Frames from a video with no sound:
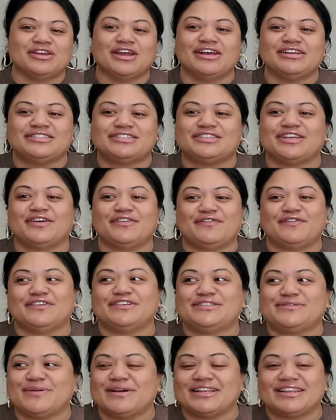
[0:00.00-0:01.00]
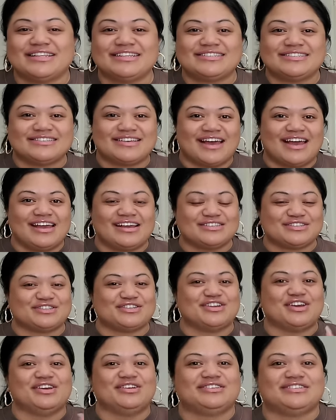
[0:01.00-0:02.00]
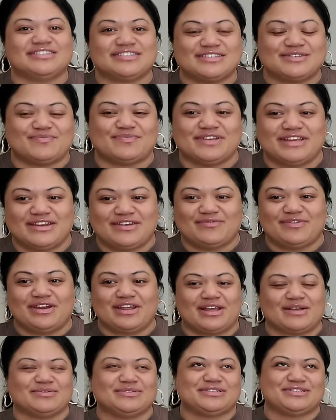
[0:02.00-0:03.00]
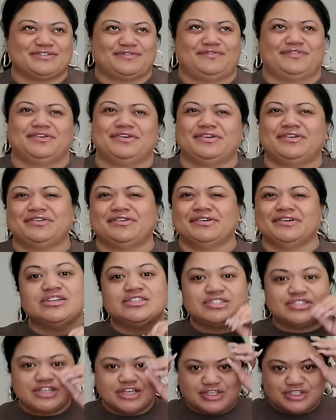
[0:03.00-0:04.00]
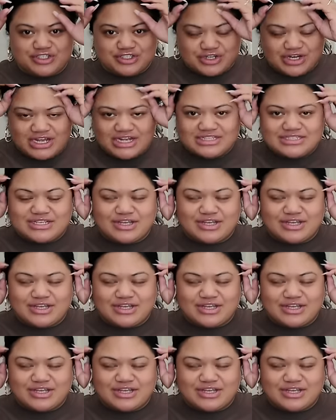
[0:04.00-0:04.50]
no self-respect. This guy has no discipline when it comes to food. So should I